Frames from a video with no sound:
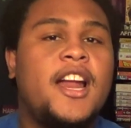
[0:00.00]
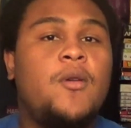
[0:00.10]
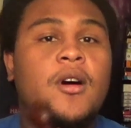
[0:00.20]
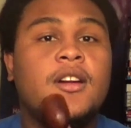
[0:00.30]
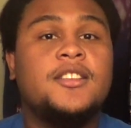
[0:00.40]
I
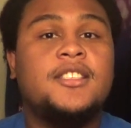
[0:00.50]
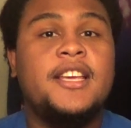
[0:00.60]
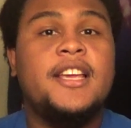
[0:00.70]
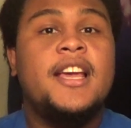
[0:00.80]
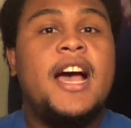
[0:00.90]
wanted to
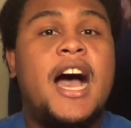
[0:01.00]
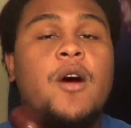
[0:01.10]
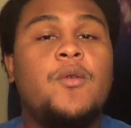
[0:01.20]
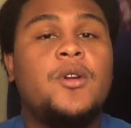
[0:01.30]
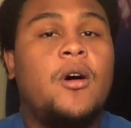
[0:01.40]
see
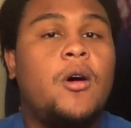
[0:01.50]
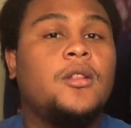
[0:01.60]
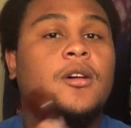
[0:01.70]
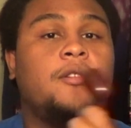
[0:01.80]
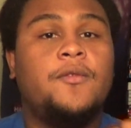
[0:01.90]
how it
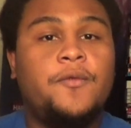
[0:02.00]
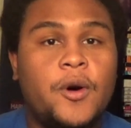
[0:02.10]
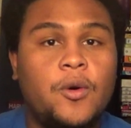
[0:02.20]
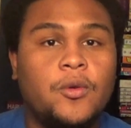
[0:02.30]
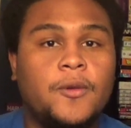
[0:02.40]
all
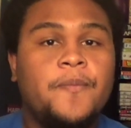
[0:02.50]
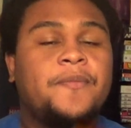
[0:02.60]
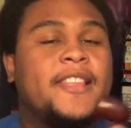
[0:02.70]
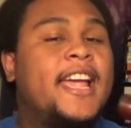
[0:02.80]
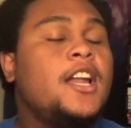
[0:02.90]
unfold.
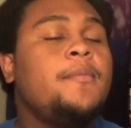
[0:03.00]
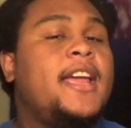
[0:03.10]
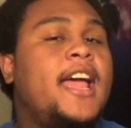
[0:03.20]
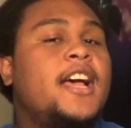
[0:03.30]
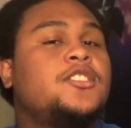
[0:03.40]
The
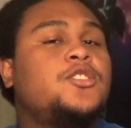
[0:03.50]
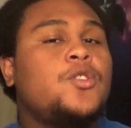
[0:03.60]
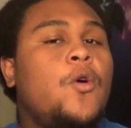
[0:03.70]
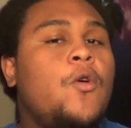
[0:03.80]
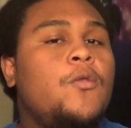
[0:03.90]
anime has
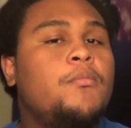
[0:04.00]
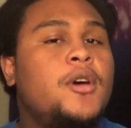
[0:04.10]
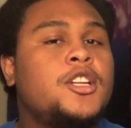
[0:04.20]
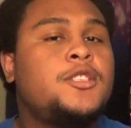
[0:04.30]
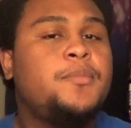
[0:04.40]
so
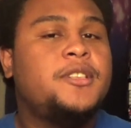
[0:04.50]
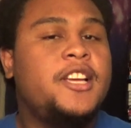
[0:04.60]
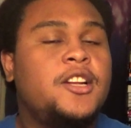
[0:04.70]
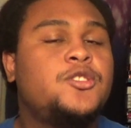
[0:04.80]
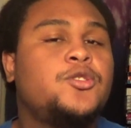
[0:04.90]
much
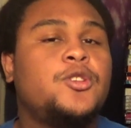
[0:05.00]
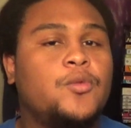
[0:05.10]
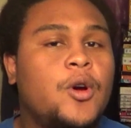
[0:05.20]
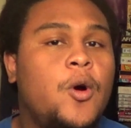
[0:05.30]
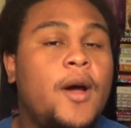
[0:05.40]
potential to
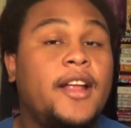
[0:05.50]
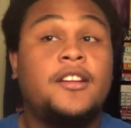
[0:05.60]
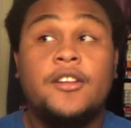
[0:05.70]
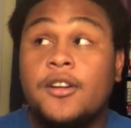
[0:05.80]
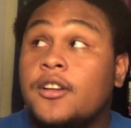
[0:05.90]
grow
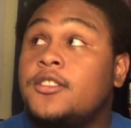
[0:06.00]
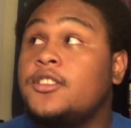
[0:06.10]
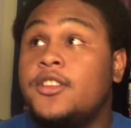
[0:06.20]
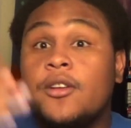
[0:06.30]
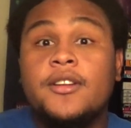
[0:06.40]
and could
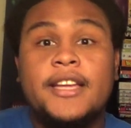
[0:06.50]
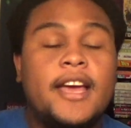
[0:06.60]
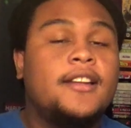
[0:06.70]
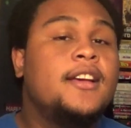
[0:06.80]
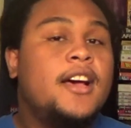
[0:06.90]
still
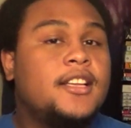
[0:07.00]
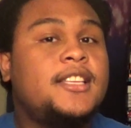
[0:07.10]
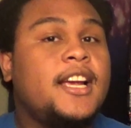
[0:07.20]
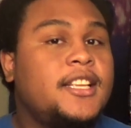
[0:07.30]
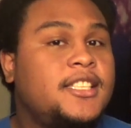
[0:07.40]
get a
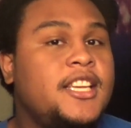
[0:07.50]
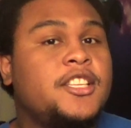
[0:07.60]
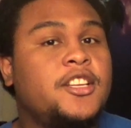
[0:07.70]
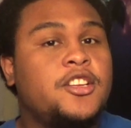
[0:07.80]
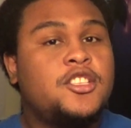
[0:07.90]
second
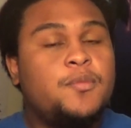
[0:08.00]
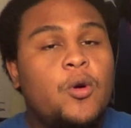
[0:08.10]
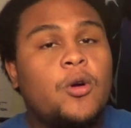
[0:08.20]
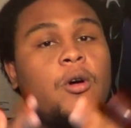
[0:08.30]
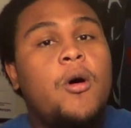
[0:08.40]
season to
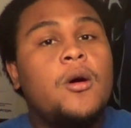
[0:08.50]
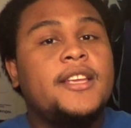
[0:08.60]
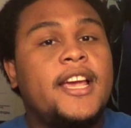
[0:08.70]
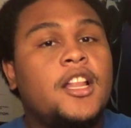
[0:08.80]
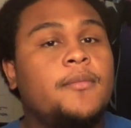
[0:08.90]
explore all
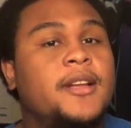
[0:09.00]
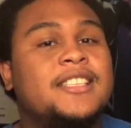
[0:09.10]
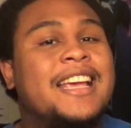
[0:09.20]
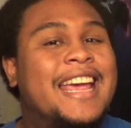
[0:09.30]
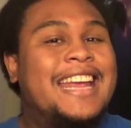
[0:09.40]
the
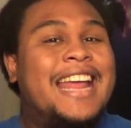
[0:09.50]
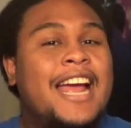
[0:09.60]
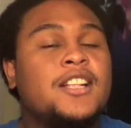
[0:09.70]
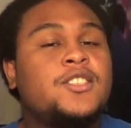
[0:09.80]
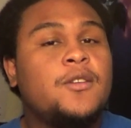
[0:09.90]
elements and
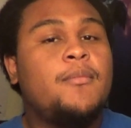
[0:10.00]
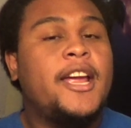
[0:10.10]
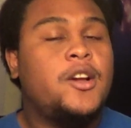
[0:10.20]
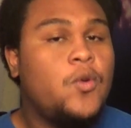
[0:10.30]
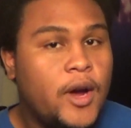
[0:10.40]
answer
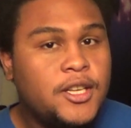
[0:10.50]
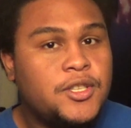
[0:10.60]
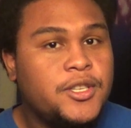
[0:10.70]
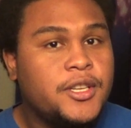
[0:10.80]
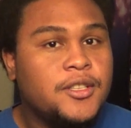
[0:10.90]
my
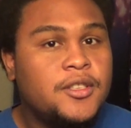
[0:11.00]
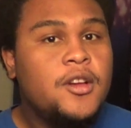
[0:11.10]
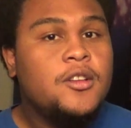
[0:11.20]
questions.